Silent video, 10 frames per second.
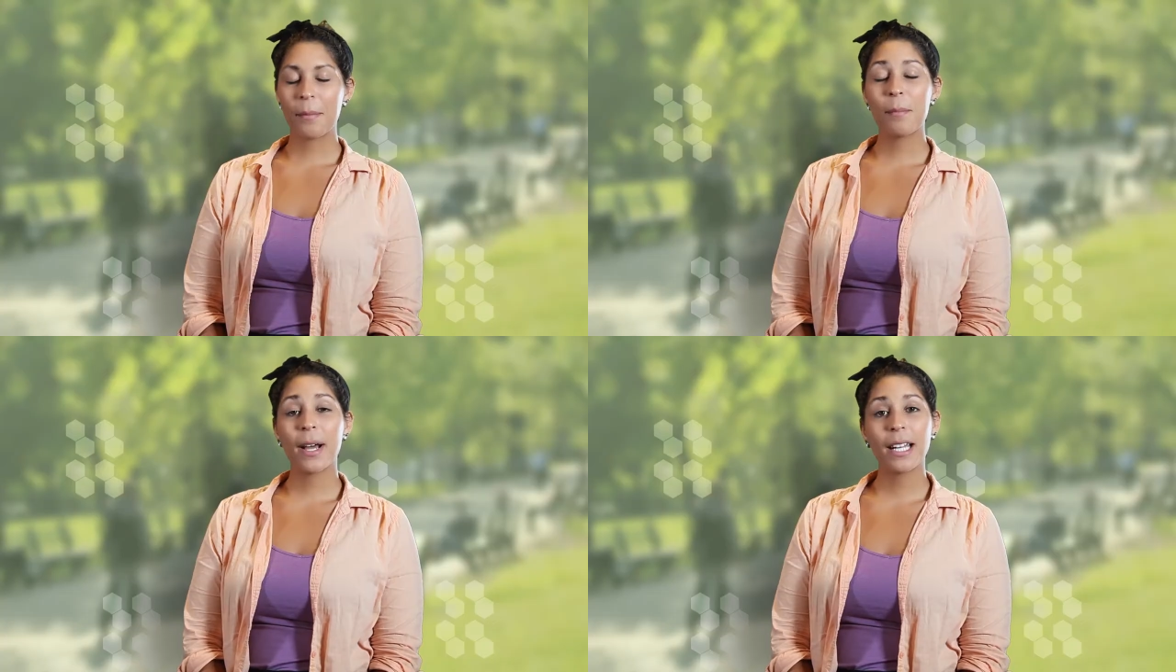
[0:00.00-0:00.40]

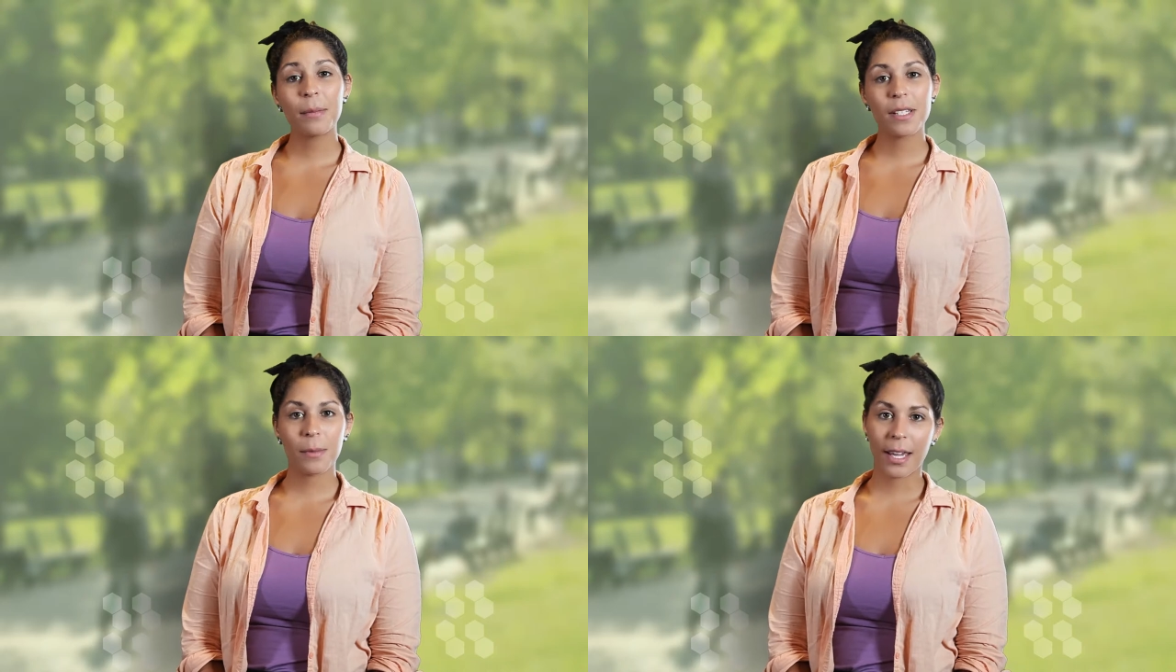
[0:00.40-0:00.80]
My
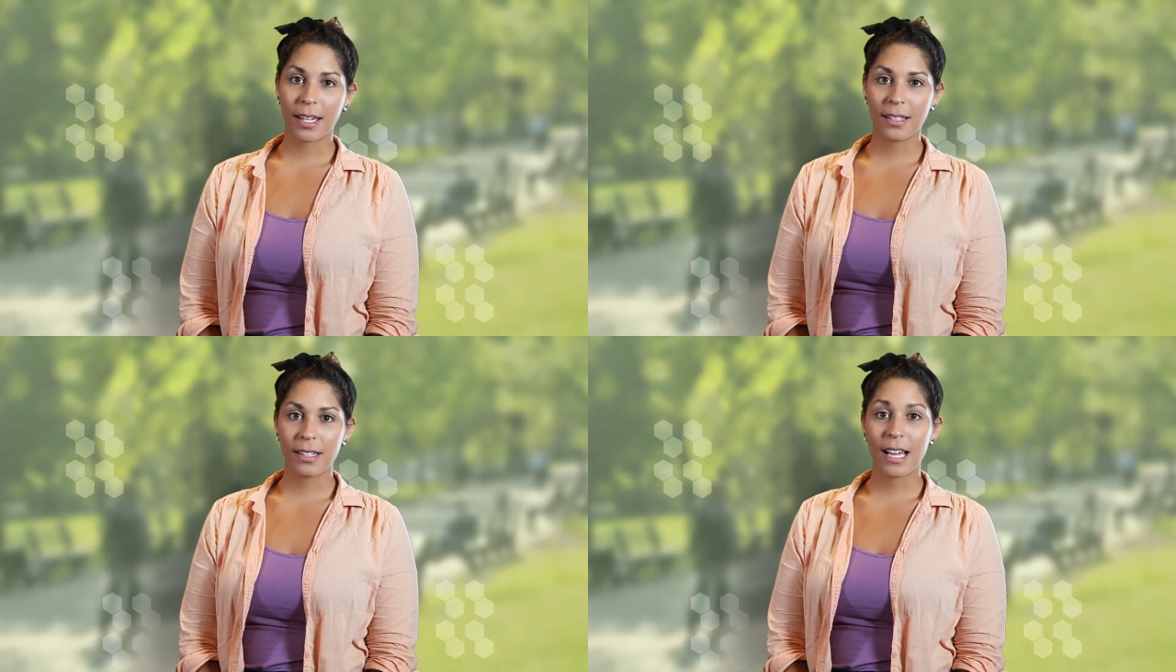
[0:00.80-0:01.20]
name is
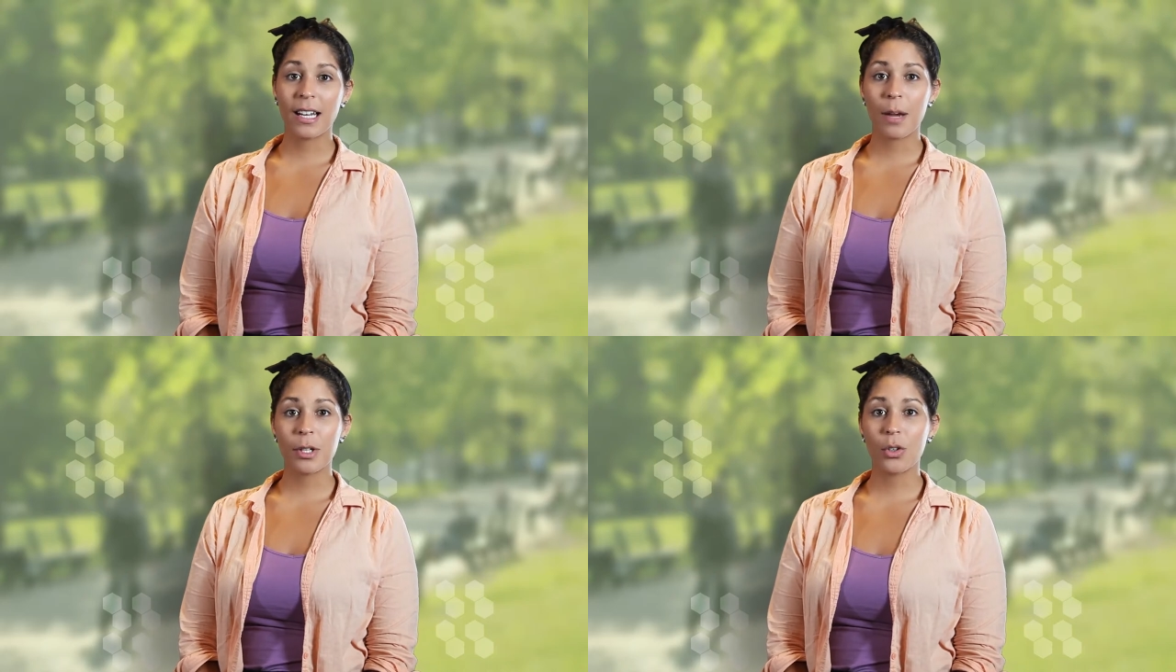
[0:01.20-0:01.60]
Megan,
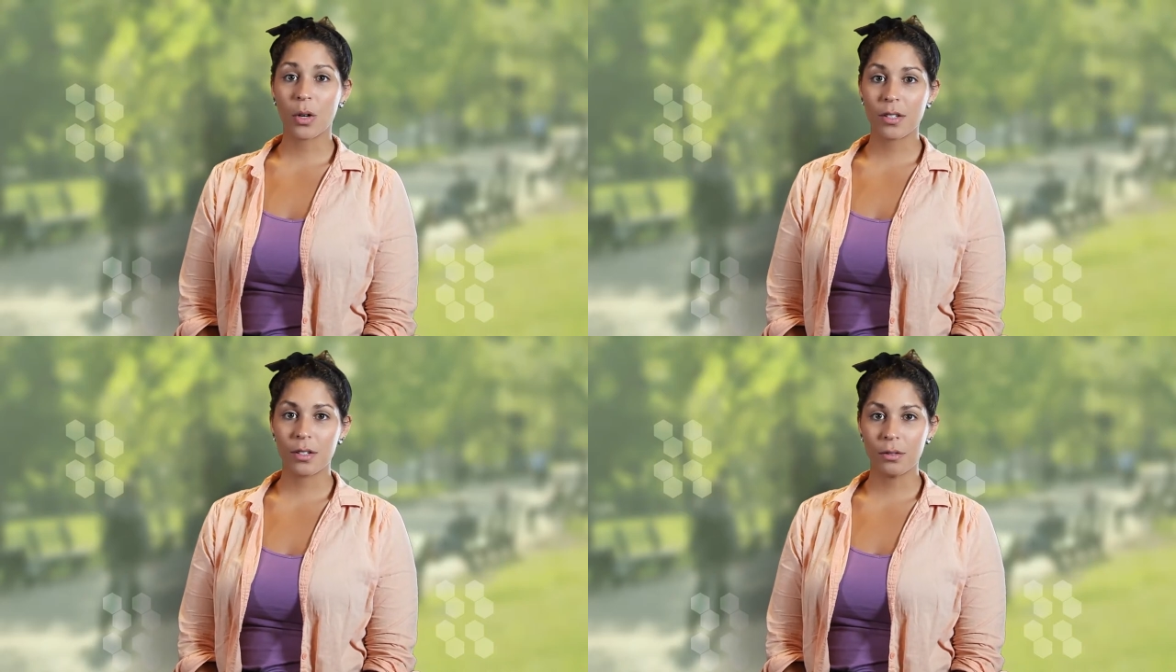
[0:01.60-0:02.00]
and I'm a
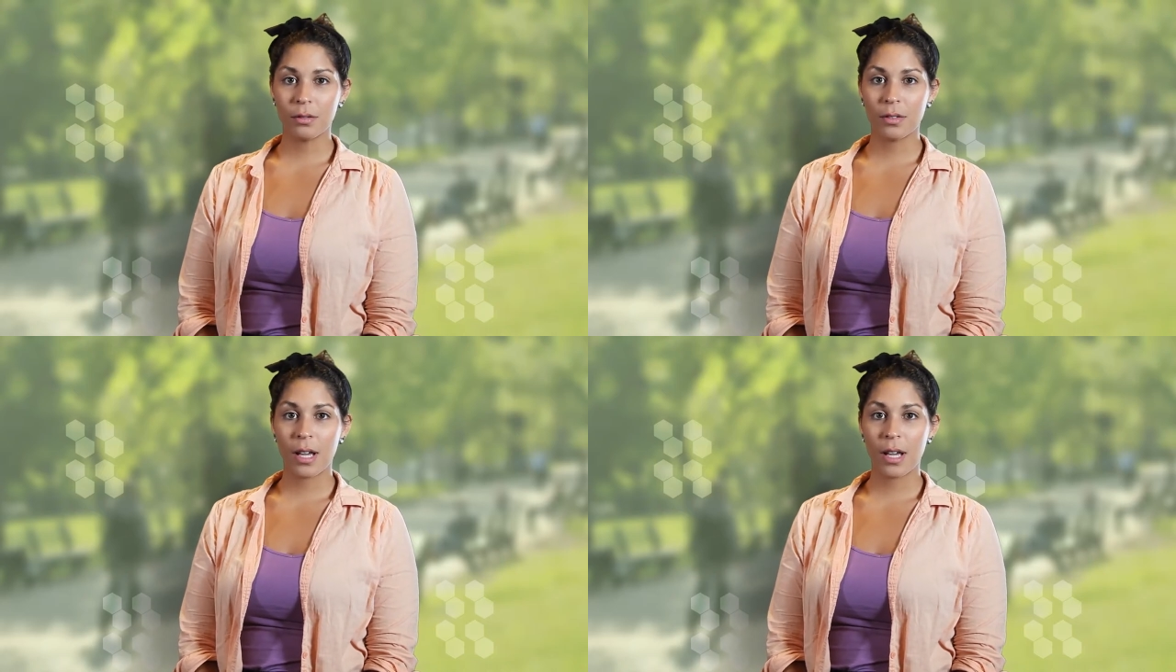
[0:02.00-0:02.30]
York student.